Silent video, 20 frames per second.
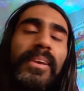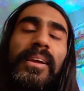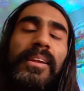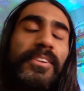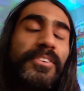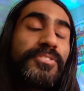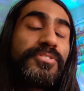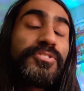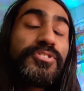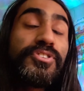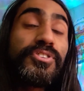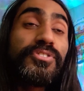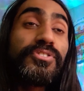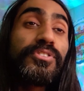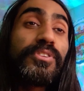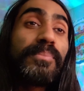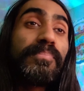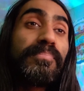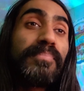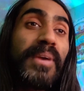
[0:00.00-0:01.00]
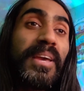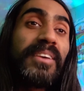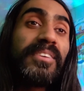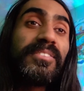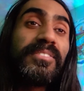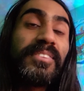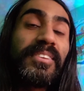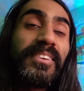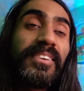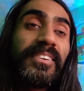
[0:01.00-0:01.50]
And it's just
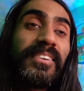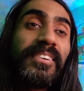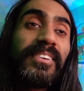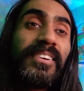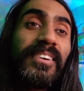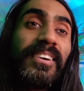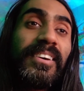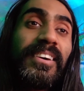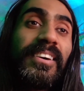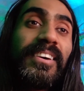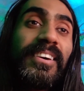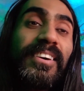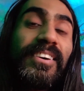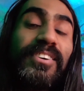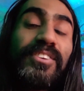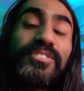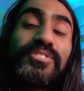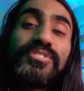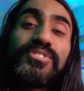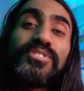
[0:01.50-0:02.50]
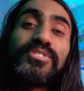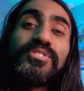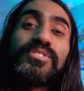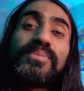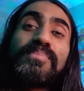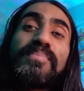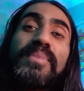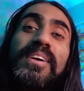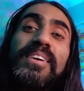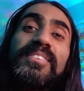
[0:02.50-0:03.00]
amazing. It's
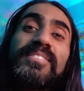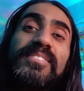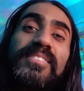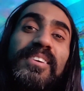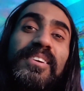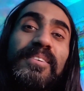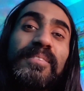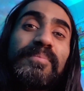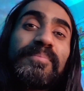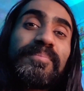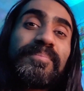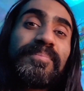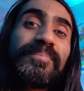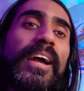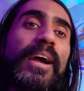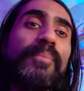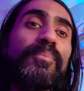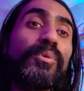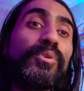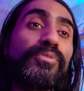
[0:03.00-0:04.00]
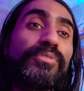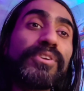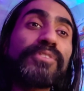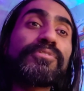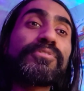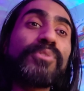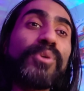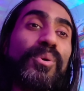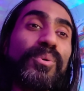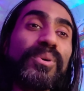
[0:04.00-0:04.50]
just amazing. And
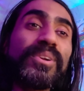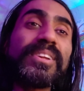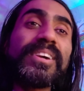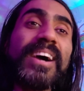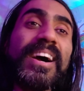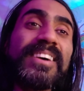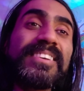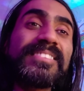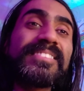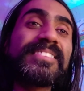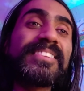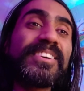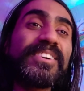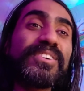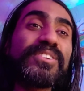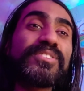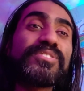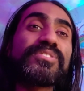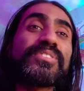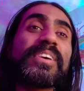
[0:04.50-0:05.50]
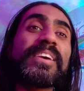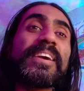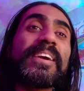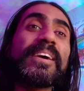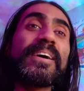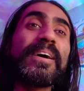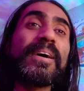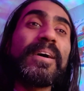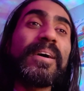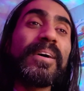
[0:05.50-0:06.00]
moving forward, guys, there is
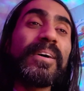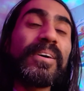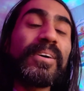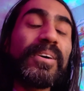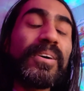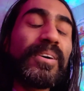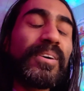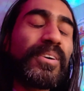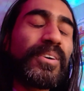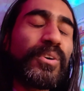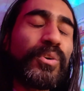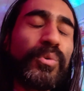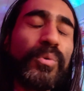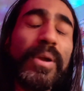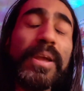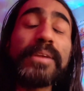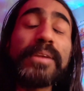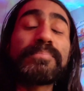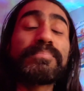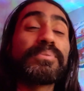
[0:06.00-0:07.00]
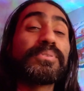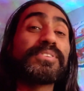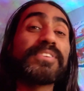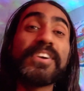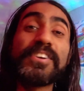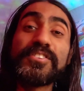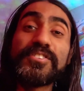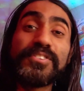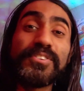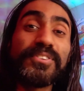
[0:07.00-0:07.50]
great
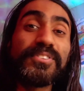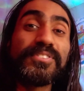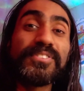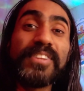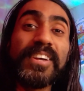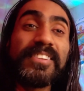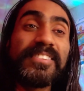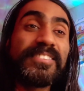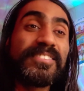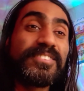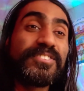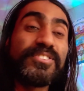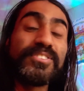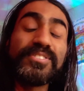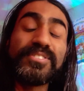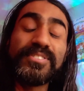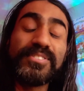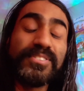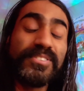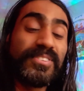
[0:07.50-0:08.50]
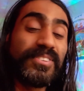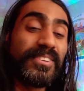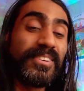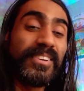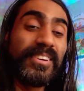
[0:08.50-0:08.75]
potentials that's just